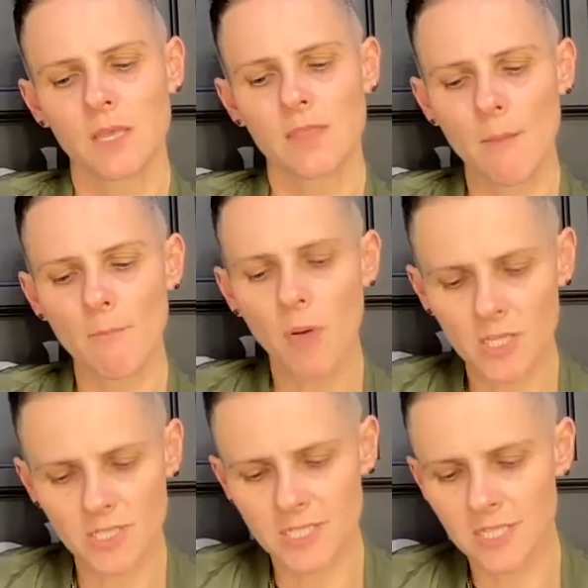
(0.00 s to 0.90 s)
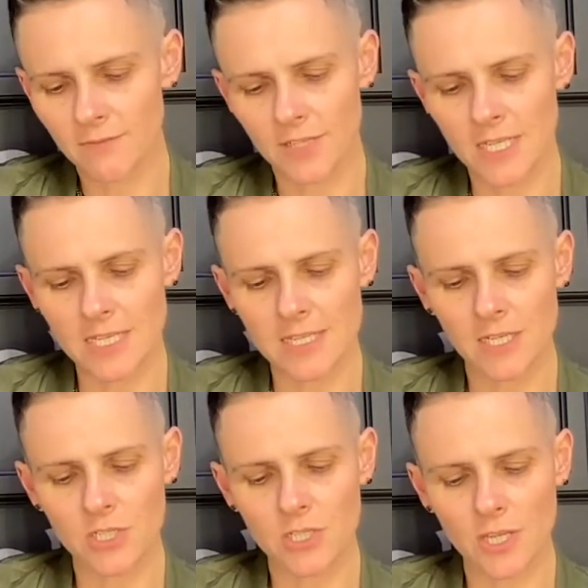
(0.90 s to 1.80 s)
That positivity
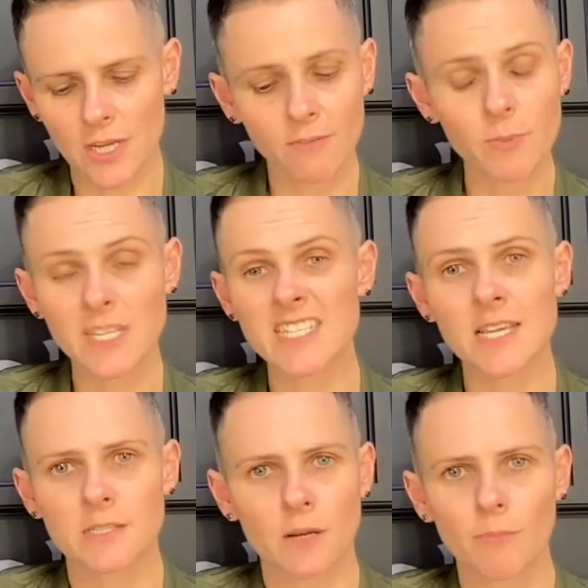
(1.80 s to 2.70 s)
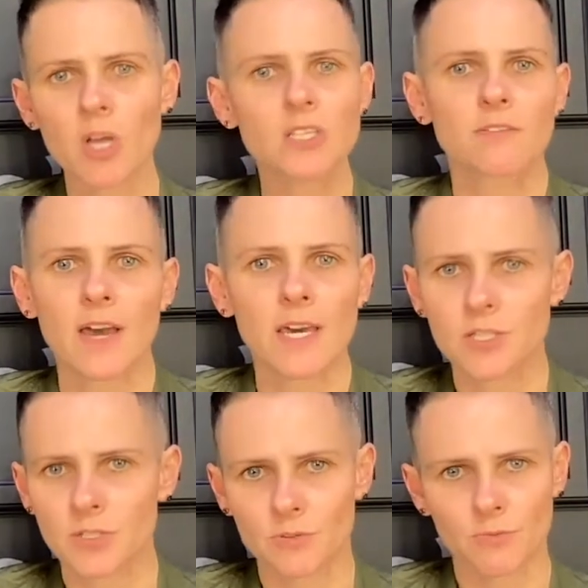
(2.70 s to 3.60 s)
that is, and everybody says it, a positive
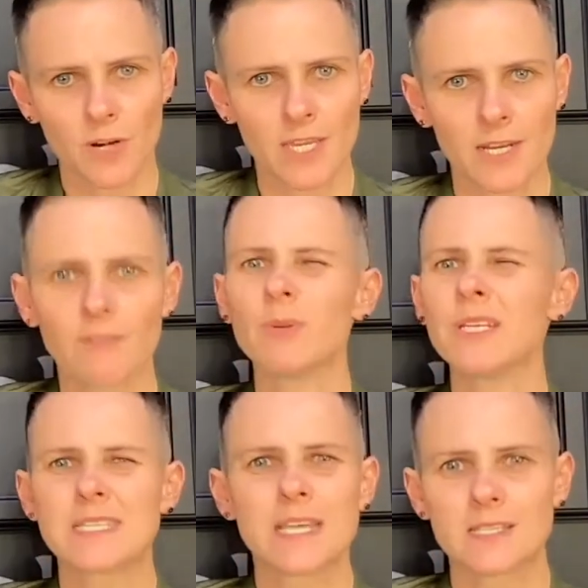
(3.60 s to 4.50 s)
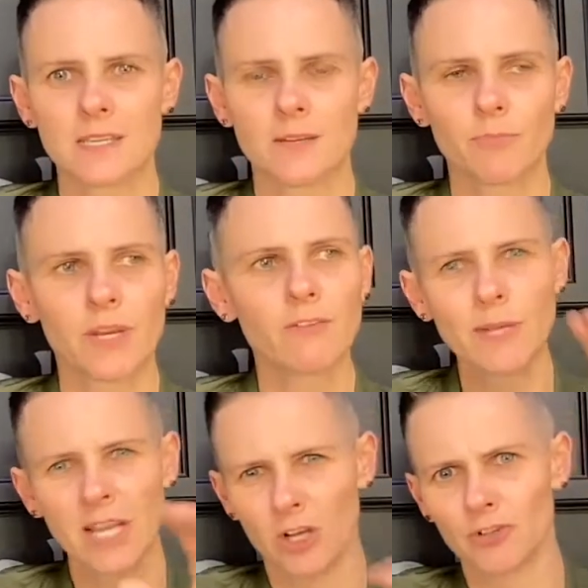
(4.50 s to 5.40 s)
attitude, right? Everybody says it, but
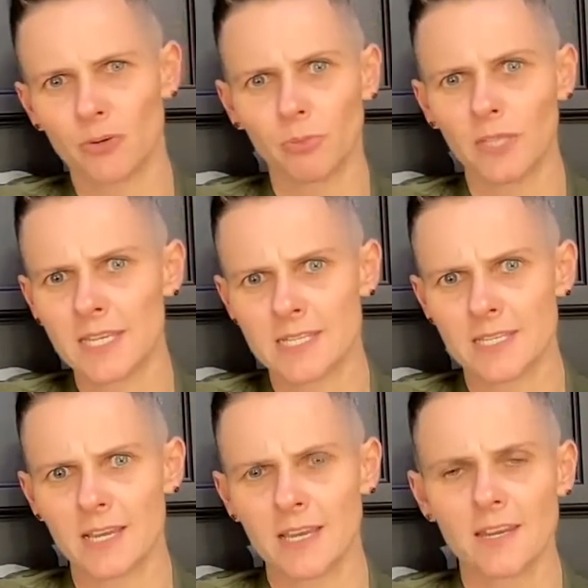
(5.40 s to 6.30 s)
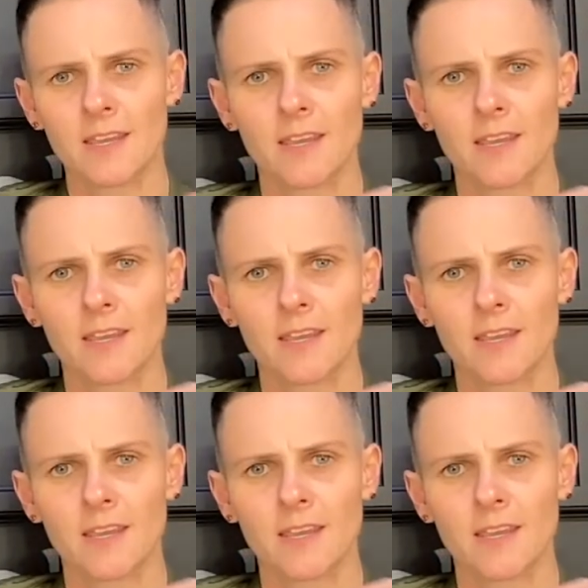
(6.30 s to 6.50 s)
everybody underplays that.